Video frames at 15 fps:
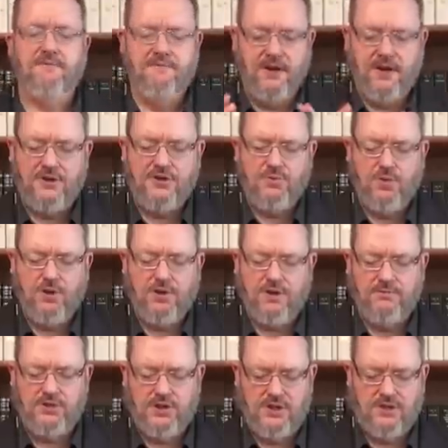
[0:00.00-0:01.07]
finished work
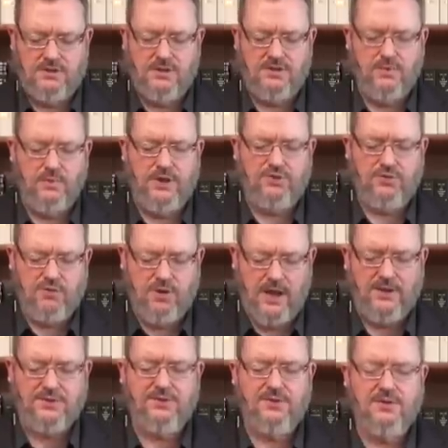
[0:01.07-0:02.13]
of Jesus. We
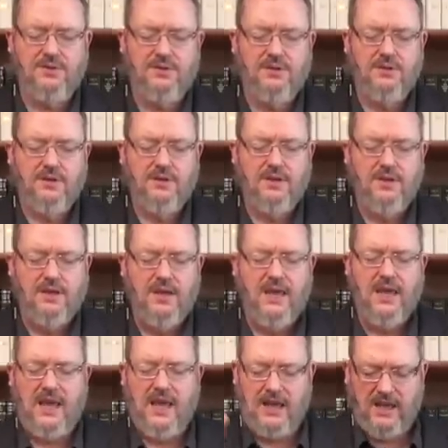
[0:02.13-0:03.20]
trust
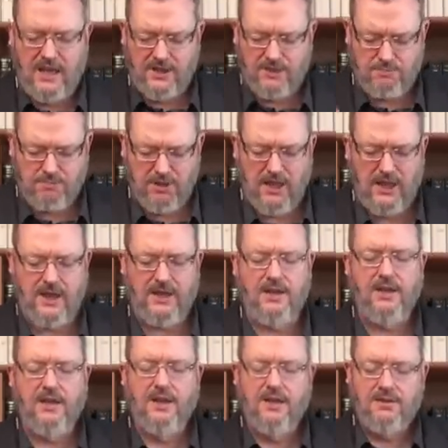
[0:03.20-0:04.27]
in his
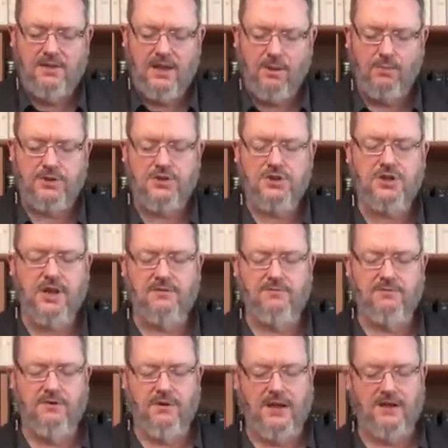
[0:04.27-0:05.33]
blood that was shed
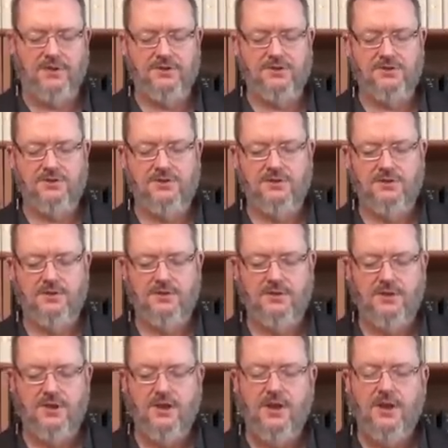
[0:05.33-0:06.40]
for us.
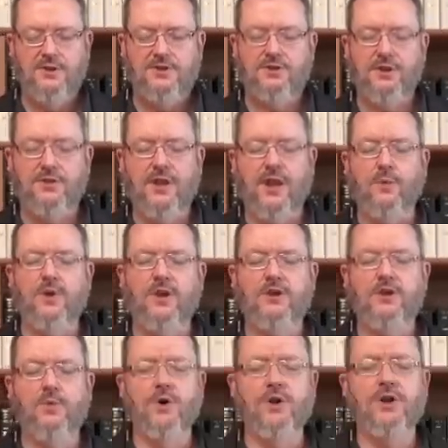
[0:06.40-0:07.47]
So that we
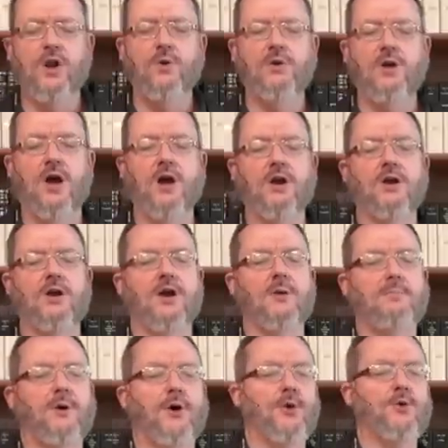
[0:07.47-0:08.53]
would no longer
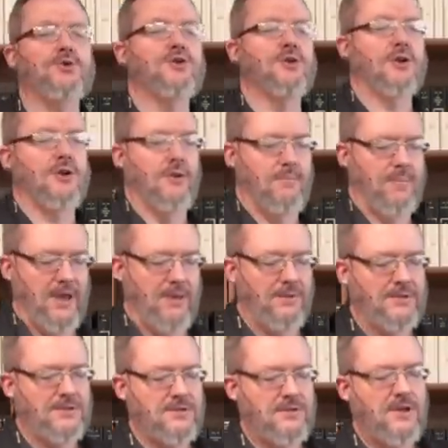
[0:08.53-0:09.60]
oppose your
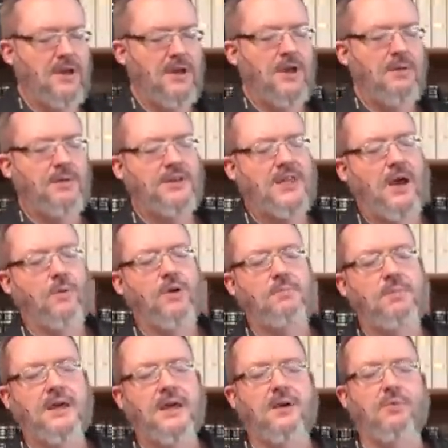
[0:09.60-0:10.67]
commandments, but that we
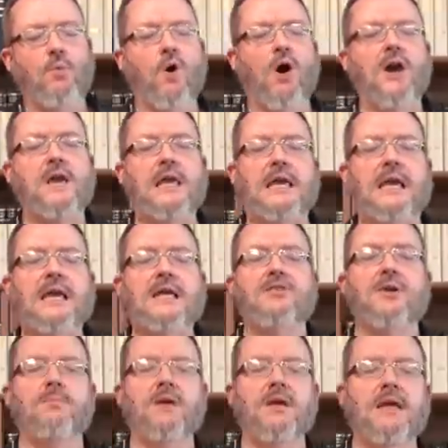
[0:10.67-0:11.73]
begin walking in
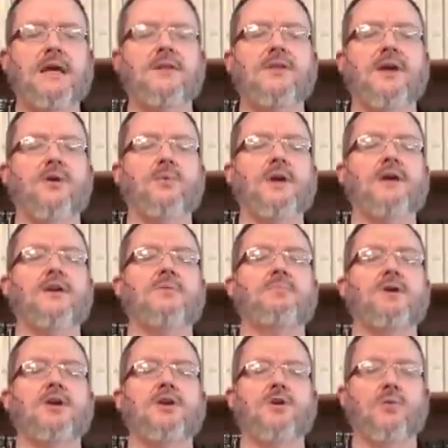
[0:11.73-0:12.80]
them again, that we could
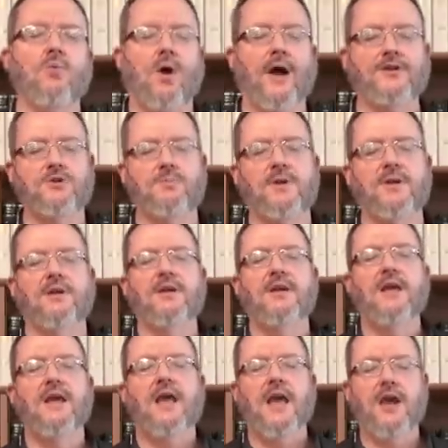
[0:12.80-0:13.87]
be your watchmen
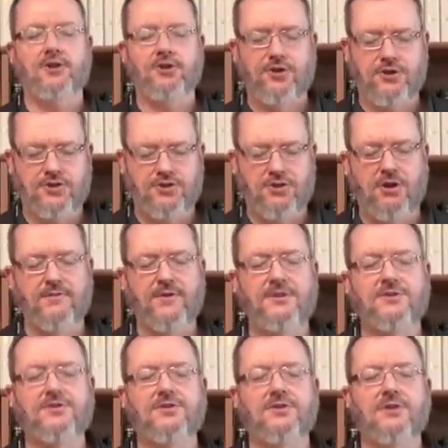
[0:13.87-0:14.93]
and your
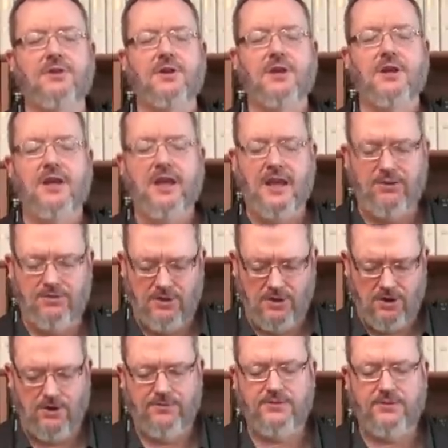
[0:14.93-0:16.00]
servants in the
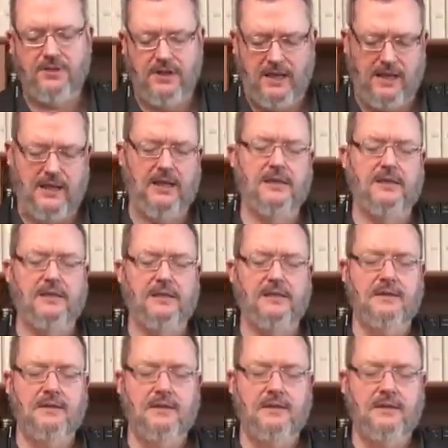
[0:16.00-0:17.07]
earth today.
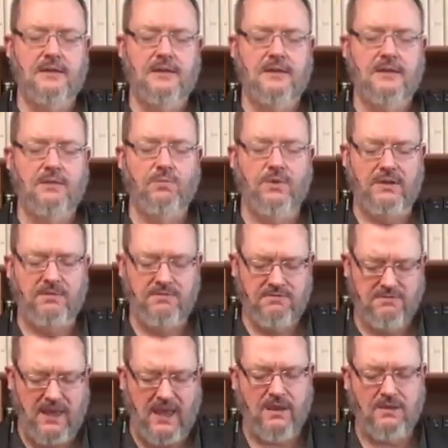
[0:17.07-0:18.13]
We
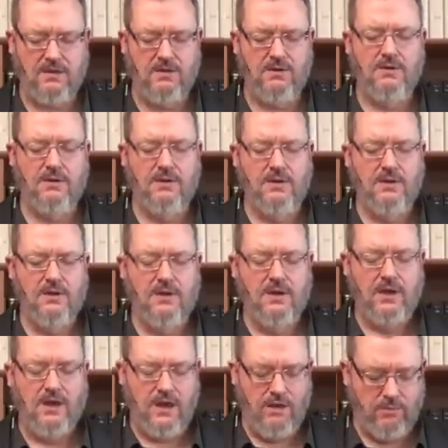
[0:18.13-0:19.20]
thank you
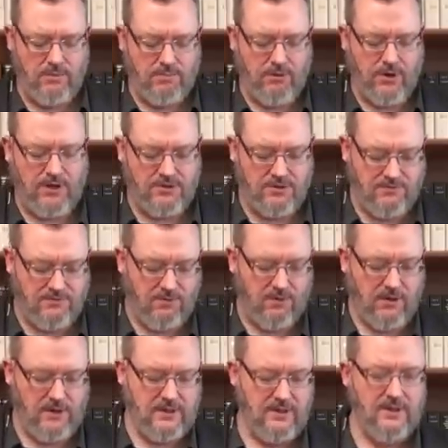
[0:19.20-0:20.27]
and we praise you for
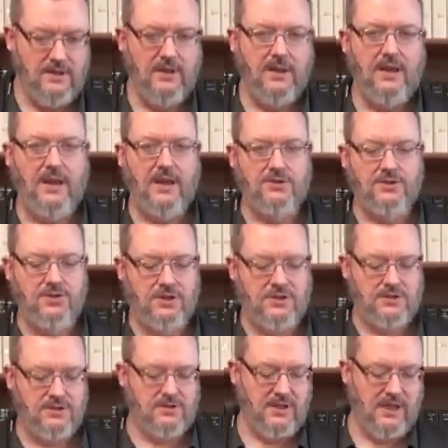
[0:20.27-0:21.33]
it. In
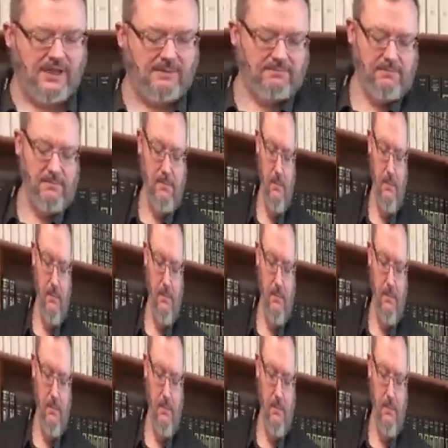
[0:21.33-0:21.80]
Jesus' name.